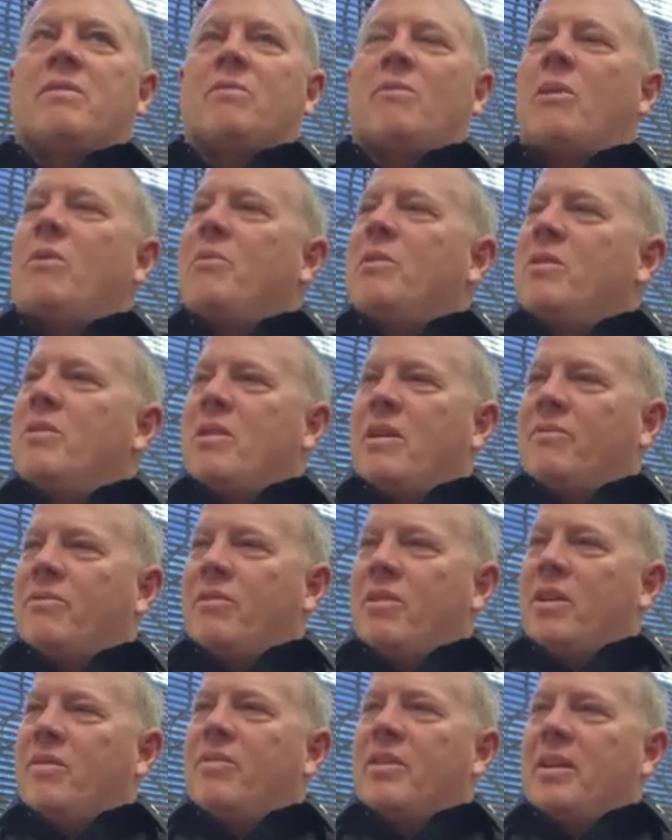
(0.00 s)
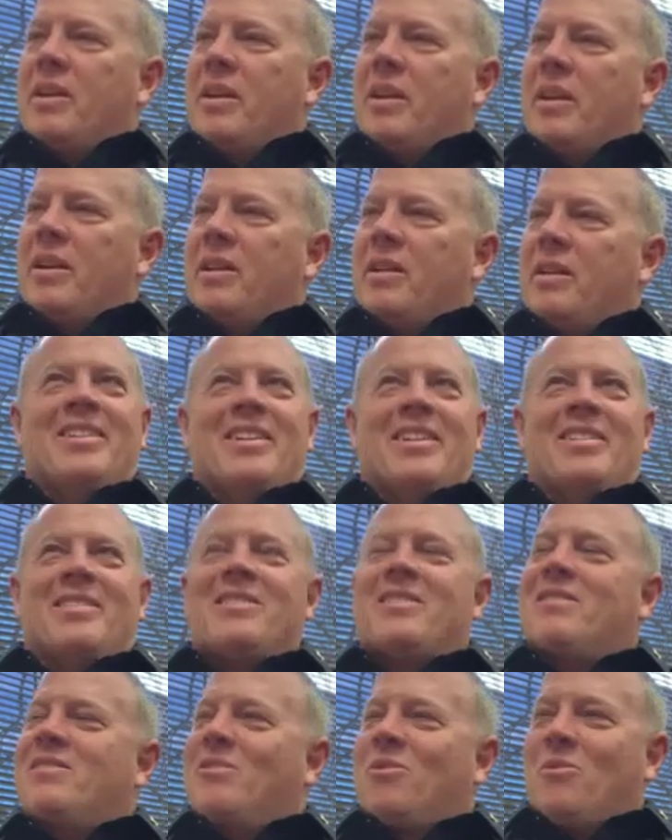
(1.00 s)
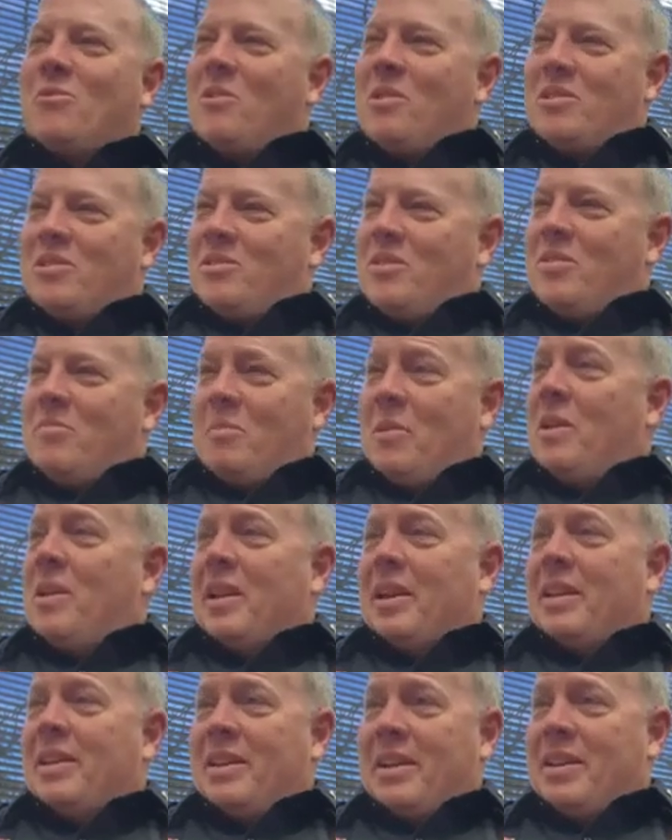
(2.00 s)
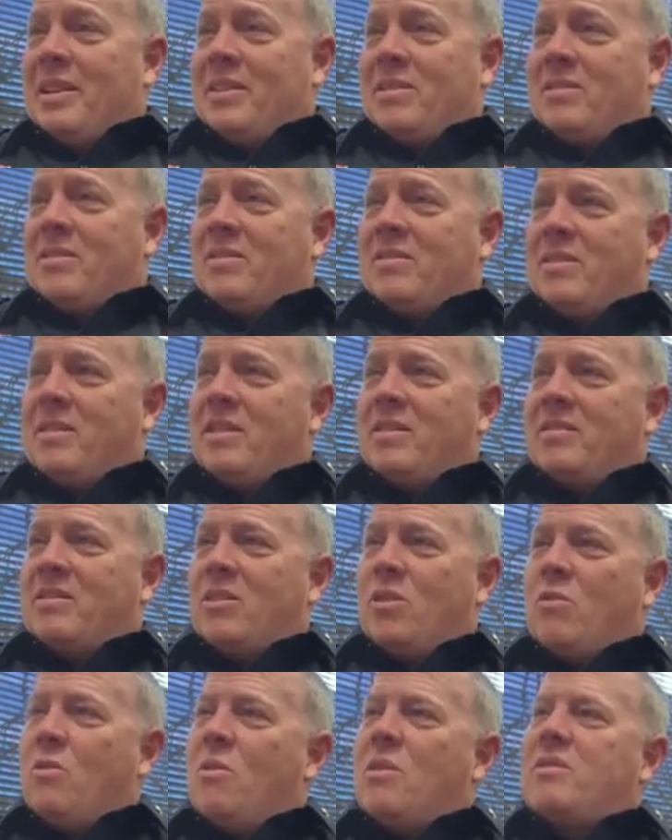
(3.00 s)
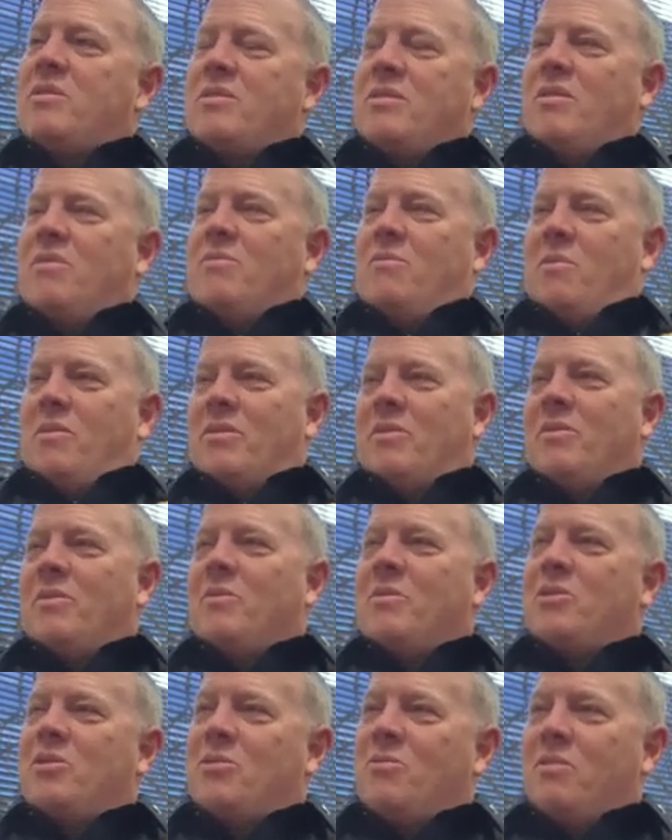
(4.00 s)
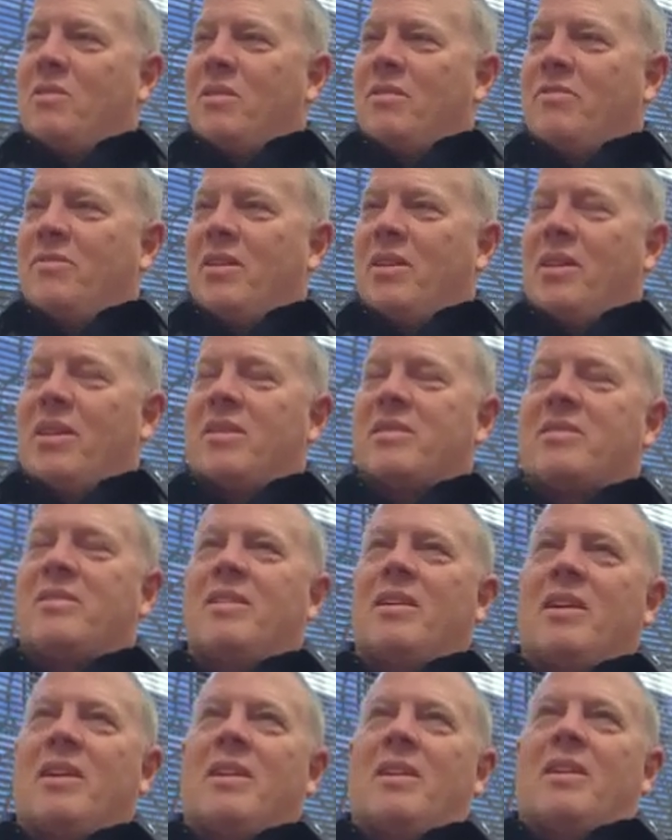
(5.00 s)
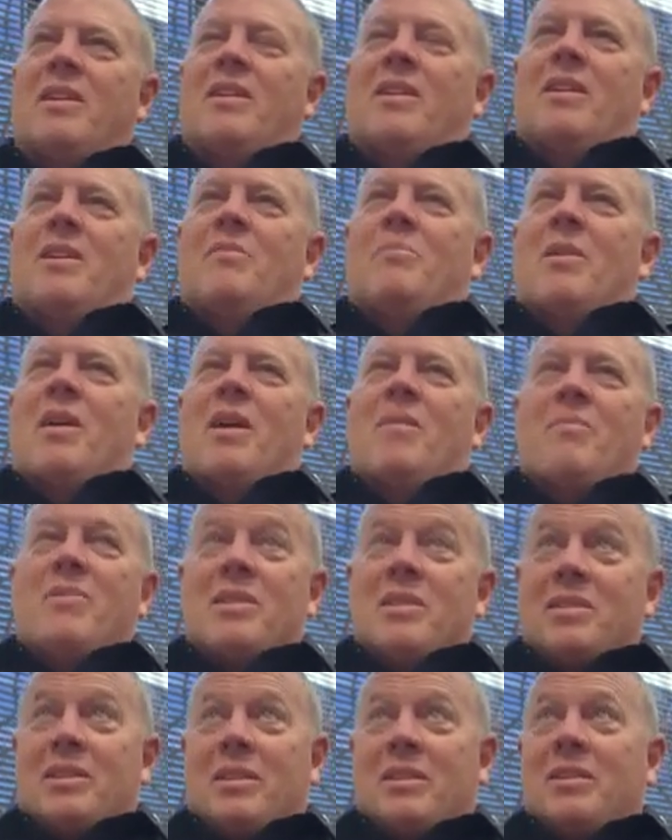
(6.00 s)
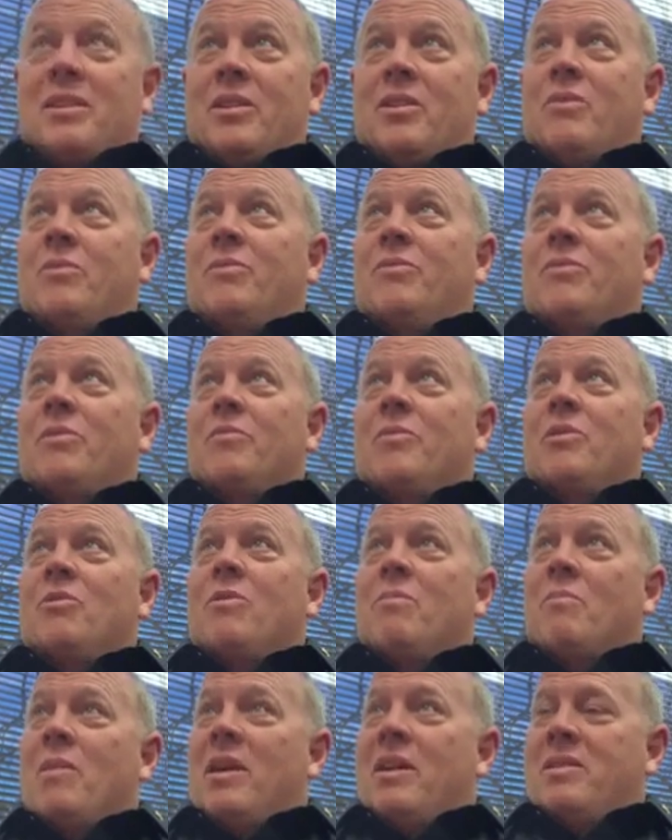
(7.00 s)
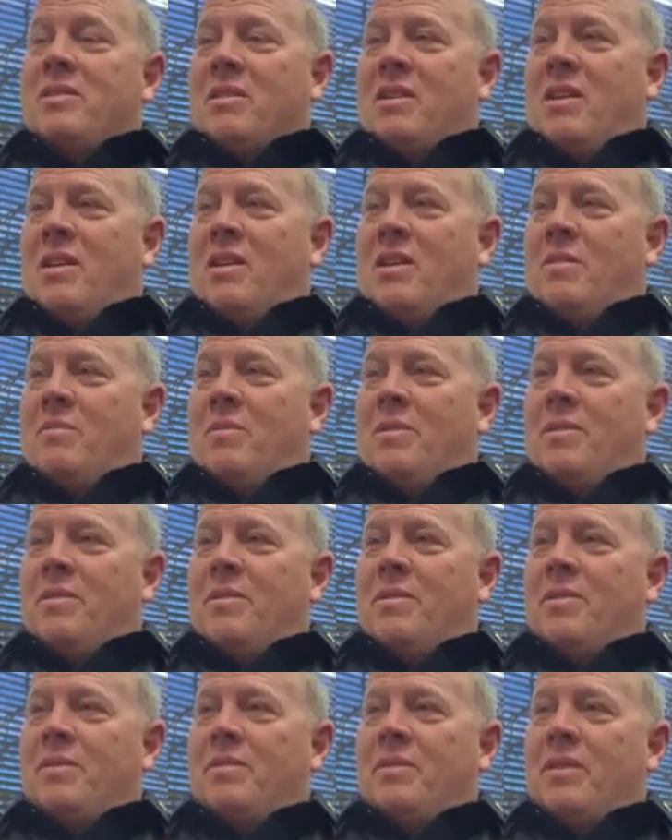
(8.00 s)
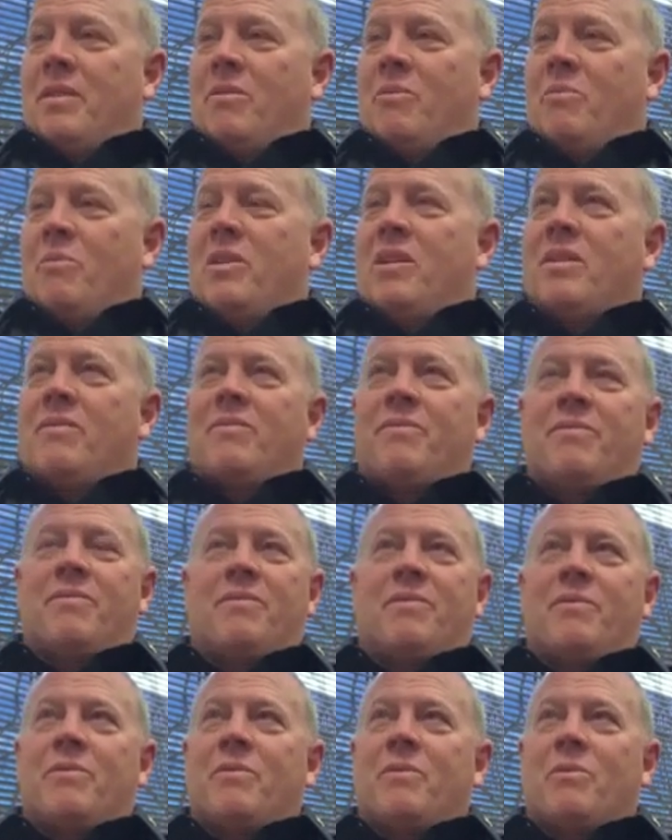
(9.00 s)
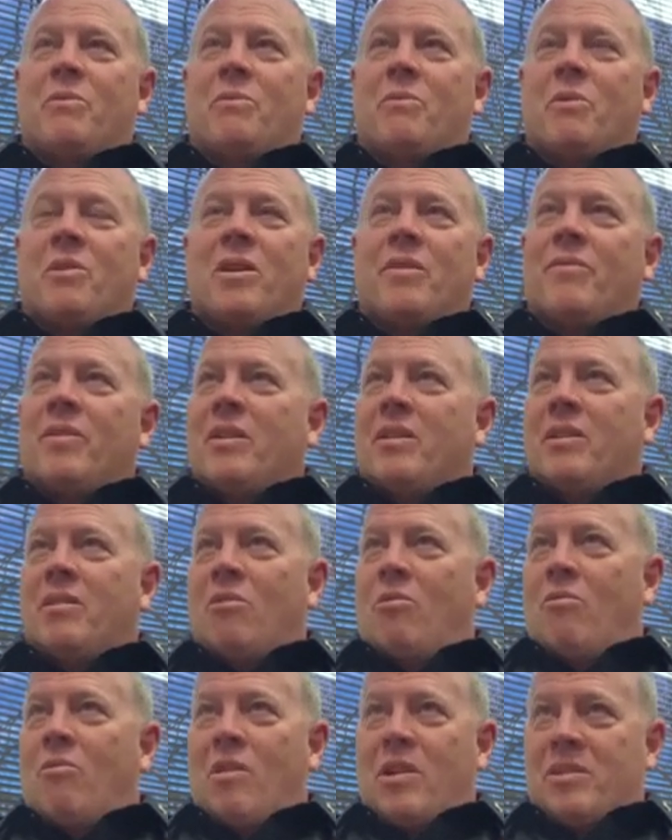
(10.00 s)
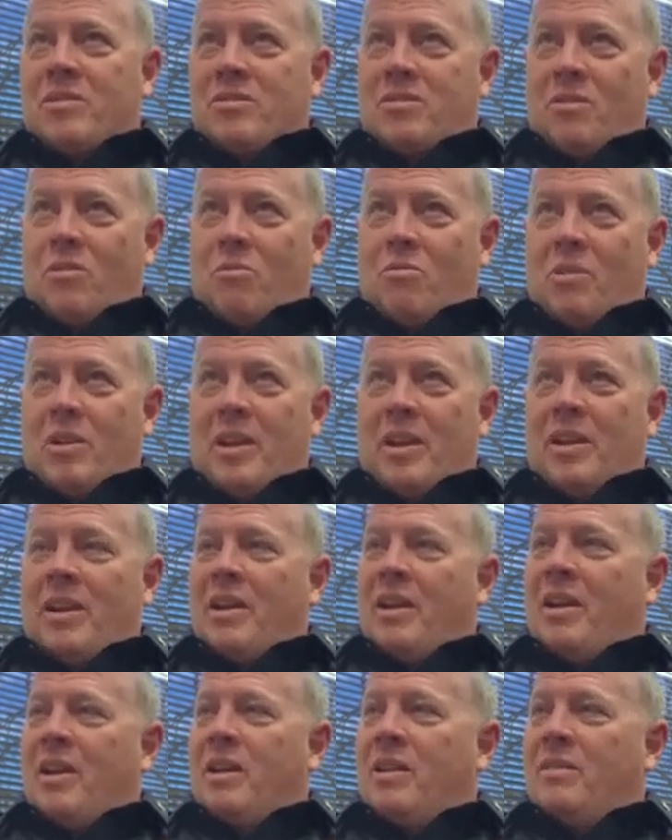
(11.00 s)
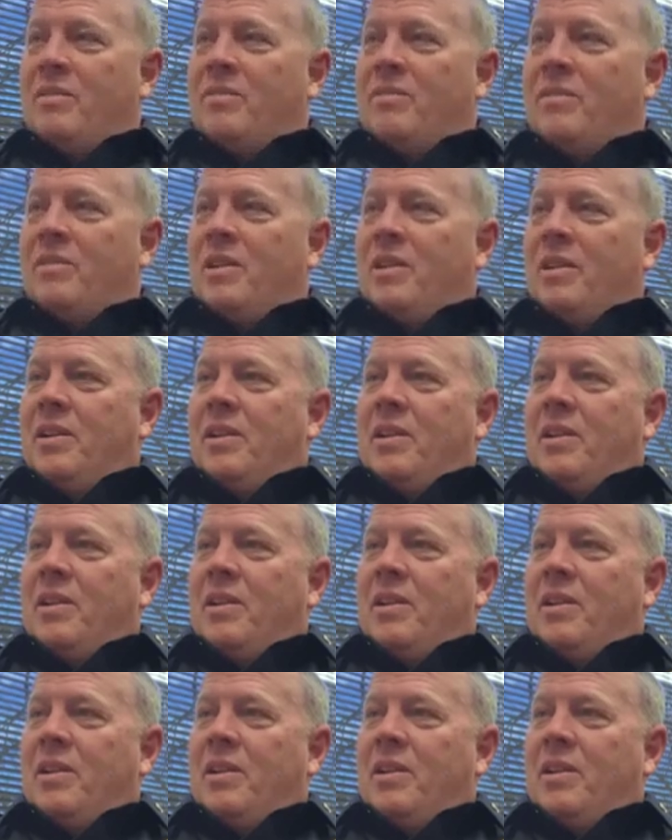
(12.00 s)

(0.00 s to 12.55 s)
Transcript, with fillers: why don't we do that for every kid? It's just a question of money. and right, just, it's right. a question of what, what you want to invest. But I'm going to tell you from doing my job that we have we're never going to arrest our way out of